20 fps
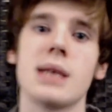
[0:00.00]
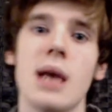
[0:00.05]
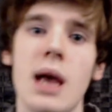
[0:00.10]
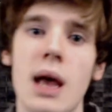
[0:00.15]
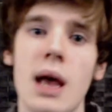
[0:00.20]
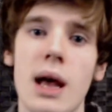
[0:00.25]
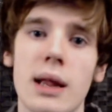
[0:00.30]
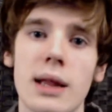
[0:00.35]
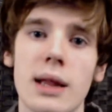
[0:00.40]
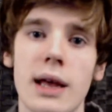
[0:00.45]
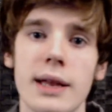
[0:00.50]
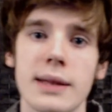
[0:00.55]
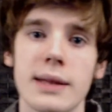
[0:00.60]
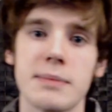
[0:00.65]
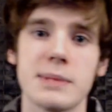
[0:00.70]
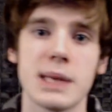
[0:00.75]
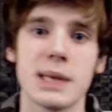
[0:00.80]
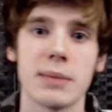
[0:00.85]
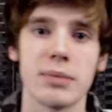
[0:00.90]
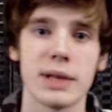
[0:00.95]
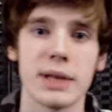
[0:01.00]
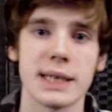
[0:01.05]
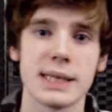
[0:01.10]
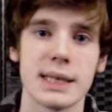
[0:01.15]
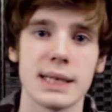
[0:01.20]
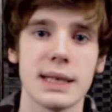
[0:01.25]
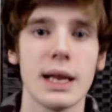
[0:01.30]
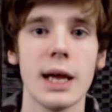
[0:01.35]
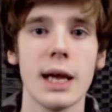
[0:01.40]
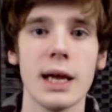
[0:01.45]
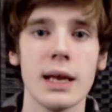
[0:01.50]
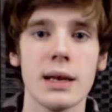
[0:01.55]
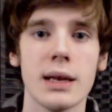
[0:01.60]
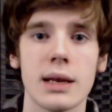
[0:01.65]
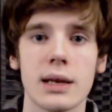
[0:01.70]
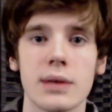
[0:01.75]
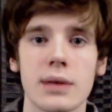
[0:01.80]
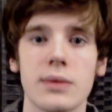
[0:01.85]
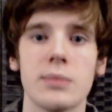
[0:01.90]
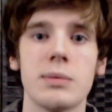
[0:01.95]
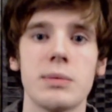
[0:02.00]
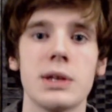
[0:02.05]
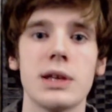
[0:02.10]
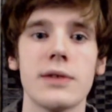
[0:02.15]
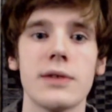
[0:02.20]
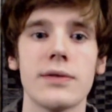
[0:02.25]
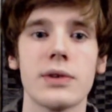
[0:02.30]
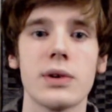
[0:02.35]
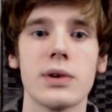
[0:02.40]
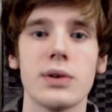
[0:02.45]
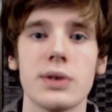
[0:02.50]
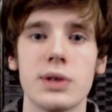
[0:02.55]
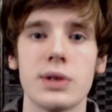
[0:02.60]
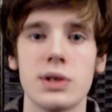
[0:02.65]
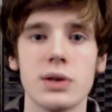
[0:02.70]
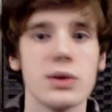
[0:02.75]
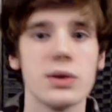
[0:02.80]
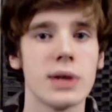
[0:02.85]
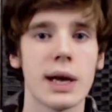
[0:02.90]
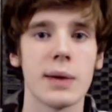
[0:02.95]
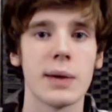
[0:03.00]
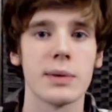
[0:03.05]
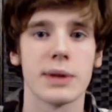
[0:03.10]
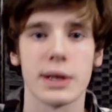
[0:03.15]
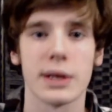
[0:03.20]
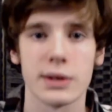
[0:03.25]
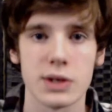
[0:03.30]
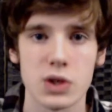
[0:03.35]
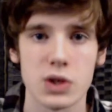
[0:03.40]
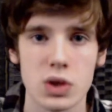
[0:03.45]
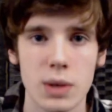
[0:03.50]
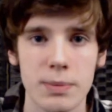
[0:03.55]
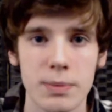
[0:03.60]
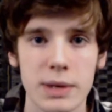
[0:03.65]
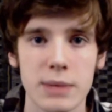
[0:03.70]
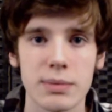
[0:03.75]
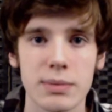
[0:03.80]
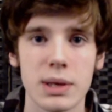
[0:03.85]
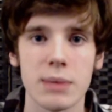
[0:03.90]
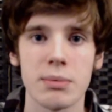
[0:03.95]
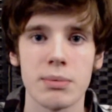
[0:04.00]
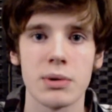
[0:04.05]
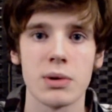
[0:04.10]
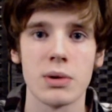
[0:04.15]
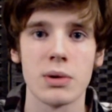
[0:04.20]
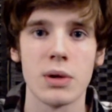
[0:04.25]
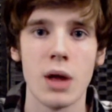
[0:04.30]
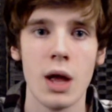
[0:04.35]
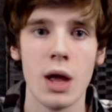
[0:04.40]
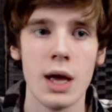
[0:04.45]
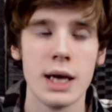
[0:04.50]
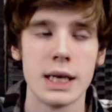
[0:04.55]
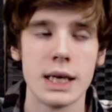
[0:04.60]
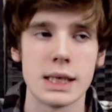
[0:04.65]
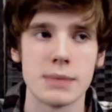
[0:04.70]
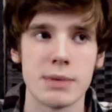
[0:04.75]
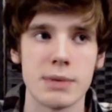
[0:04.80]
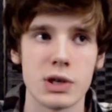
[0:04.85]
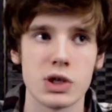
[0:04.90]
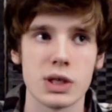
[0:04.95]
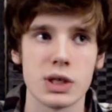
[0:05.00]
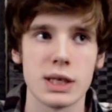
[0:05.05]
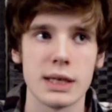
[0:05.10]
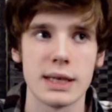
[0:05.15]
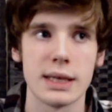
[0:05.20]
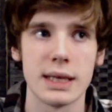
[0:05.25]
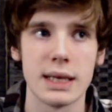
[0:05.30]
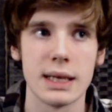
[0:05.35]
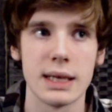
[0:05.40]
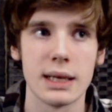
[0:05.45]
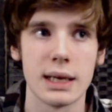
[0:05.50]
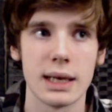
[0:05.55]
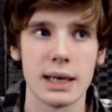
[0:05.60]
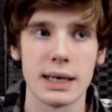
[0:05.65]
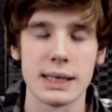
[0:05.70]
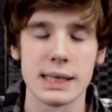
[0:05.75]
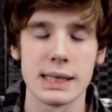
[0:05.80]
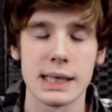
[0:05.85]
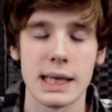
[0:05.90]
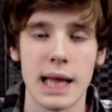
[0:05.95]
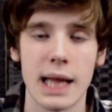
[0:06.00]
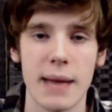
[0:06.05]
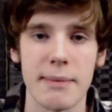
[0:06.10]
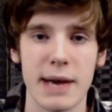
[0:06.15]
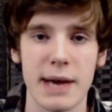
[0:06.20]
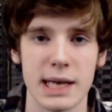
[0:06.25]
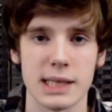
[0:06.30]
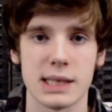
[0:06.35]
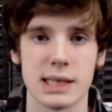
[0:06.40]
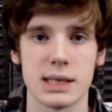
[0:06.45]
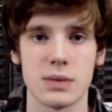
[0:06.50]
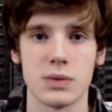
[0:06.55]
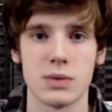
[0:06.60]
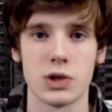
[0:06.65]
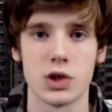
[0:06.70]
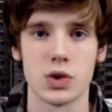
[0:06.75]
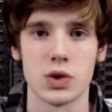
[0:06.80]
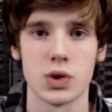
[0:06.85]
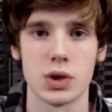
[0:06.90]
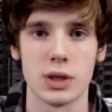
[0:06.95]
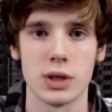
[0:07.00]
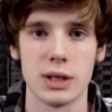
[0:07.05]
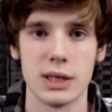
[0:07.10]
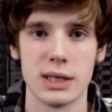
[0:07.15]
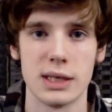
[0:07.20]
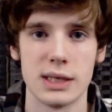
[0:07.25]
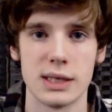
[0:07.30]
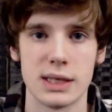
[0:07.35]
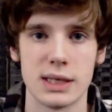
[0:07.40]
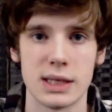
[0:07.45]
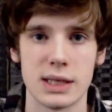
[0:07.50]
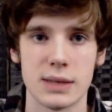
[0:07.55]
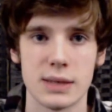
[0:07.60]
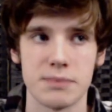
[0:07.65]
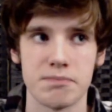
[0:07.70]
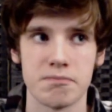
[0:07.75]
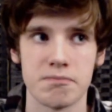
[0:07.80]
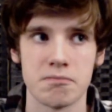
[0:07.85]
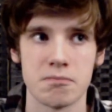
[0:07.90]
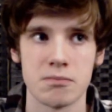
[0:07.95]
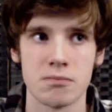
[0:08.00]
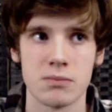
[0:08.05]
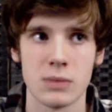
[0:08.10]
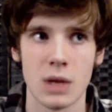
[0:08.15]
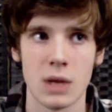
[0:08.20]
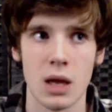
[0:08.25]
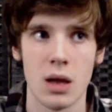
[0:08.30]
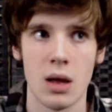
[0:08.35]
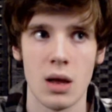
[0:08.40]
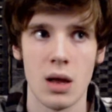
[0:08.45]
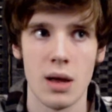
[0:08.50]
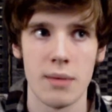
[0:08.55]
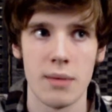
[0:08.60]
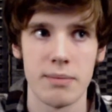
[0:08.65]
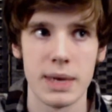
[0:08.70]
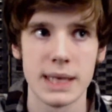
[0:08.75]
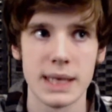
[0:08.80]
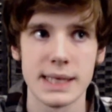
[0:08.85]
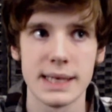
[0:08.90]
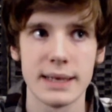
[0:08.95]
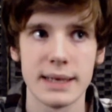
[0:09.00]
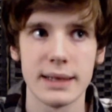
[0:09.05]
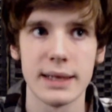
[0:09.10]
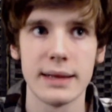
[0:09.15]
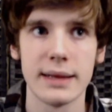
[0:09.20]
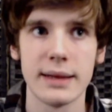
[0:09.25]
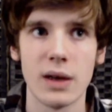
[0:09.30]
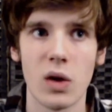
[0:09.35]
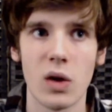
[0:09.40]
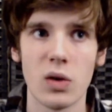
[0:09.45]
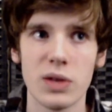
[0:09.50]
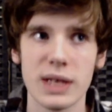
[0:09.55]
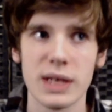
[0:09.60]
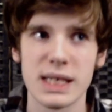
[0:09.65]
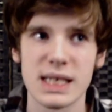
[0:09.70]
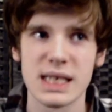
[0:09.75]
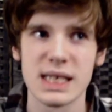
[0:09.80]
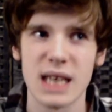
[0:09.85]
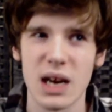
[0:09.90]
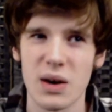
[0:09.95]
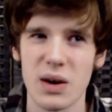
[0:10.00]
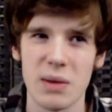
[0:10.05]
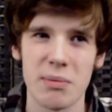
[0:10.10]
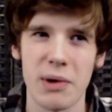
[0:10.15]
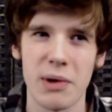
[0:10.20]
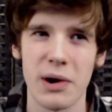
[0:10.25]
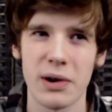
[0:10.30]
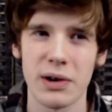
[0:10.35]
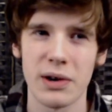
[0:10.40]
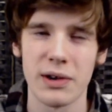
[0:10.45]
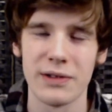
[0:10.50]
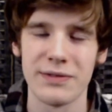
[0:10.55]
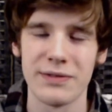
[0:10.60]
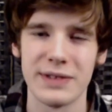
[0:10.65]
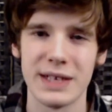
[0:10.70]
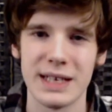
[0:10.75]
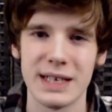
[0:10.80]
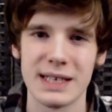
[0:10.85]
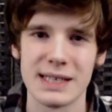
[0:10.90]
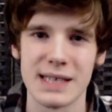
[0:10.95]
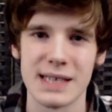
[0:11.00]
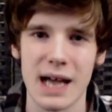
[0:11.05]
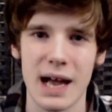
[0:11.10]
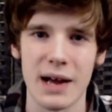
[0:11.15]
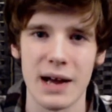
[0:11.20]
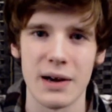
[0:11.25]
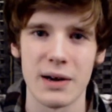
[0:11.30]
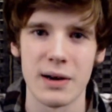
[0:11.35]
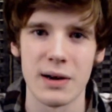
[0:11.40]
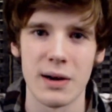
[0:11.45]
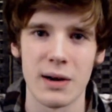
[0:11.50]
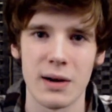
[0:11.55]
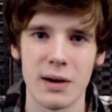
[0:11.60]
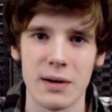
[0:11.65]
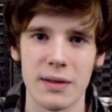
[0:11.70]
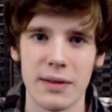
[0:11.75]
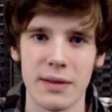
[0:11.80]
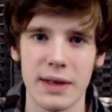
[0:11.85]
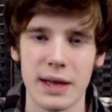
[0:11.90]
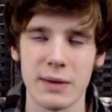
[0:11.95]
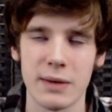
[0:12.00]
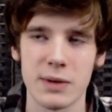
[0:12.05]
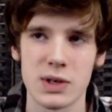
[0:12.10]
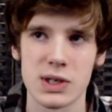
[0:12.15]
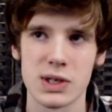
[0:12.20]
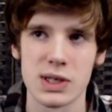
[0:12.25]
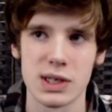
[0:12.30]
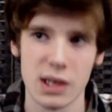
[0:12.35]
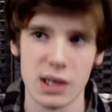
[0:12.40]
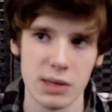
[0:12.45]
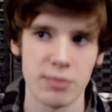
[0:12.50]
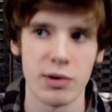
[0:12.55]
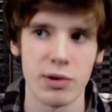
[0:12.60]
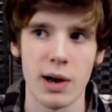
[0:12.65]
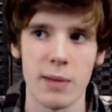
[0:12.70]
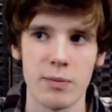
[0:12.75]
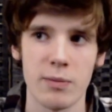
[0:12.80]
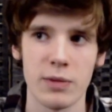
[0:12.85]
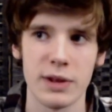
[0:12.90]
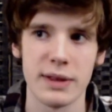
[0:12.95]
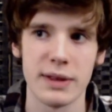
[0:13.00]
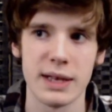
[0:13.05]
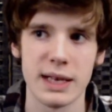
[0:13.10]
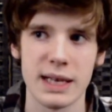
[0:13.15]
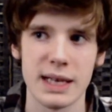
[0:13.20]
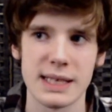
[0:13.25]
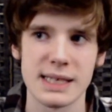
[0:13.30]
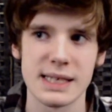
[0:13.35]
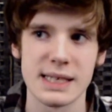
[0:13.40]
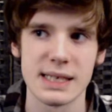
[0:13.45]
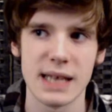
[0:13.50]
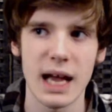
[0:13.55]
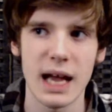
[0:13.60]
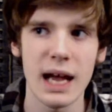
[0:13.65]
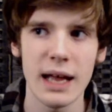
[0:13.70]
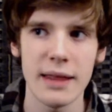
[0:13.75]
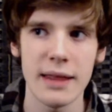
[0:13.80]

a lot of them take place at night, and it would be difficult to do that without disrupting people, especially the climax, which is basically the only scary part of the entire thing, which is another problem with it. It's not